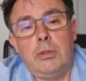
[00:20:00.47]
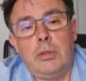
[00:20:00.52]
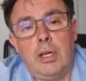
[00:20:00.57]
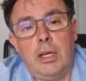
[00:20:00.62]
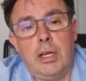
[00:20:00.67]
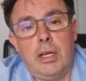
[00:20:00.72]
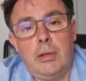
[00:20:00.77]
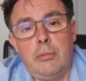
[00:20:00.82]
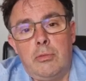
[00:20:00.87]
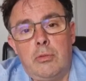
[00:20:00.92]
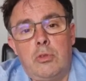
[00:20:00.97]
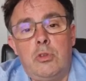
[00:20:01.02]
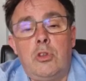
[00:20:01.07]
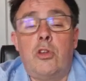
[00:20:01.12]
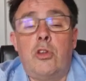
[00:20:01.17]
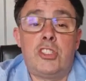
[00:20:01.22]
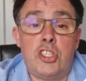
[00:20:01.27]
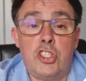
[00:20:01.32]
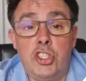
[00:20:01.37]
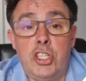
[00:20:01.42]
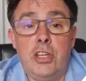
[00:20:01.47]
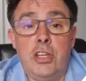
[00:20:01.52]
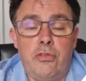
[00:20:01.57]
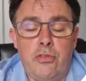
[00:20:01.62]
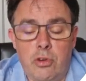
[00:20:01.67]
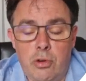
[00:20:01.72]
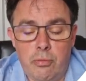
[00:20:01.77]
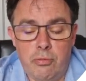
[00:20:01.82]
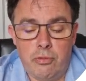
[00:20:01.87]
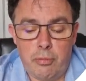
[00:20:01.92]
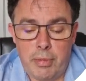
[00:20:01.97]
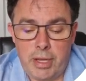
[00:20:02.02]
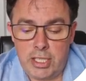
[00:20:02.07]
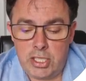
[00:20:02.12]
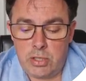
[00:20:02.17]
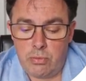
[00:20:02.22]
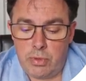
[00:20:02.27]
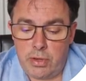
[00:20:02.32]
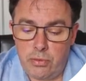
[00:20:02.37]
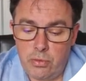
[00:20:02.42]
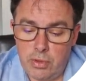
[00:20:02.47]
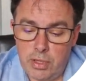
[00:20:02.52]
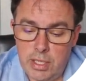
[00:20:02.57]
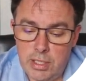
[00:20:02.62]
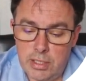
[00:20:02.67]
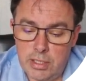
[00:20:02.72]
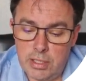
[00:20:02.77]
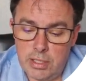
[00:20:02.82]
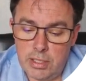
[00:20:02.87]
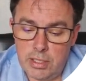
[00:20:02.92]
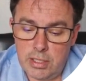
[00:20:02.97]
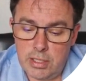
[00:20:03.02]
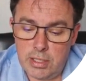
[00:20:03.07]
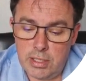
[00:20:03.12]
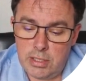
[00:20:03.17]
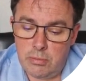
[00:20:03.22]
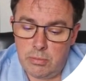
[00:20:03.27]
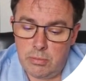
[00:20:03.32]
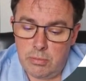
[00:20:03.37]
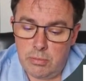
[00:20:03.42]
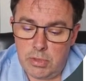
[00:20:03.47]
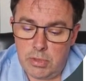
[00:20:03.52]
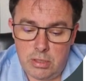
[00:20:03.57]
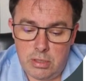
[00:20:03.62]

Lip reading: known as a G form from HM Review and Customs.